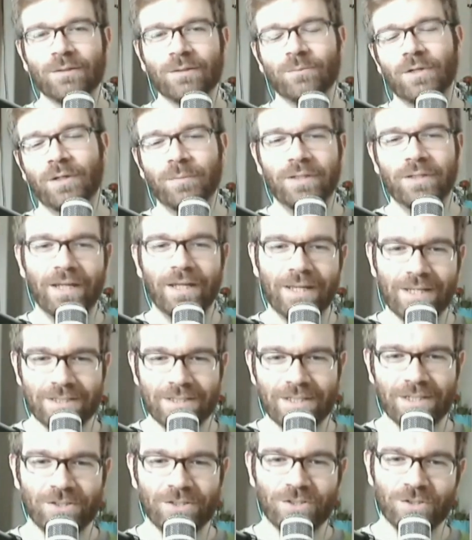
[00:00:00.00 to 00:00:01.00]
But I mean, I guess
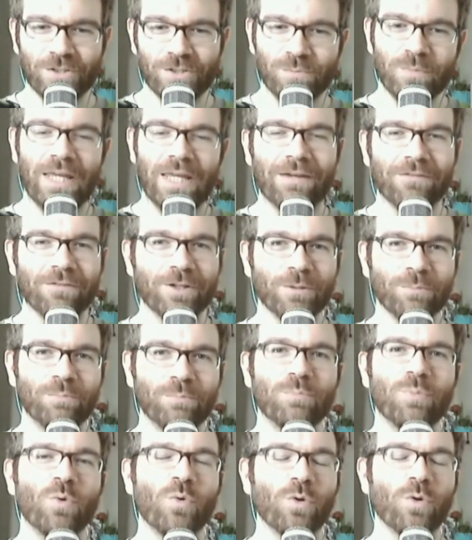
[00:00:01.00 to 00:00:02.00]
that's just me having a
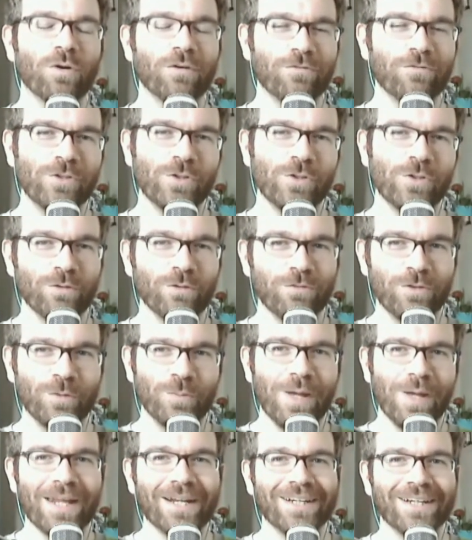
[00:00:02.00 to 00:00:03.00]
poor view of
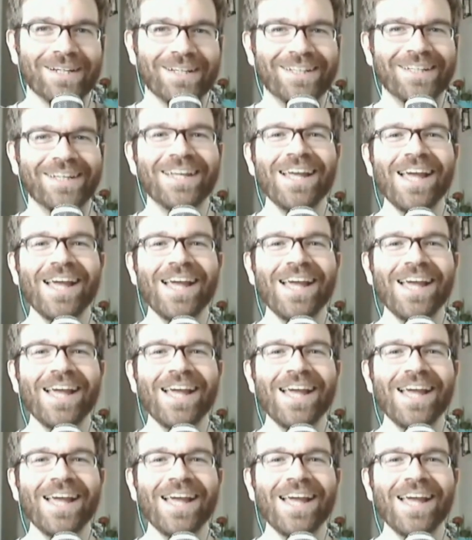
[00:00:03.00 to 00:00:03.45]
humanity,